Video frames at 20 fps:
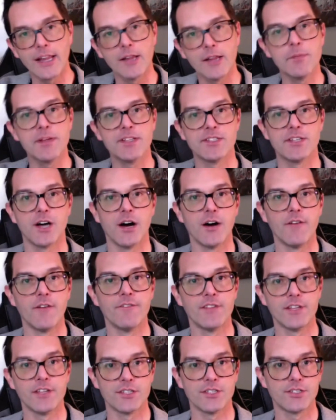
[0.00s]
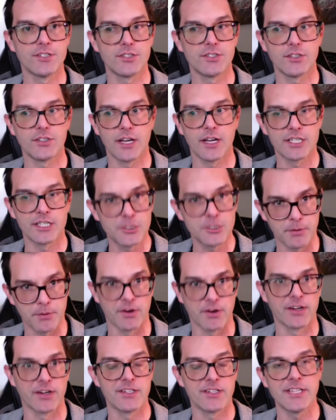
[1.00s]
elements of this
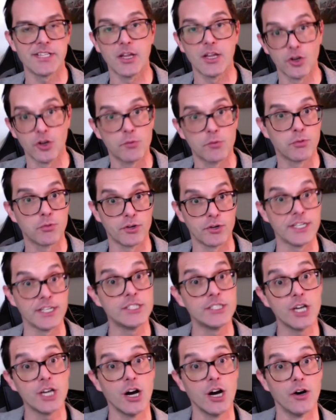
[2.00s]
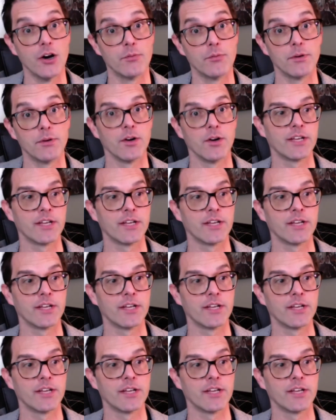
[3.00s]
experience that look pretty dope.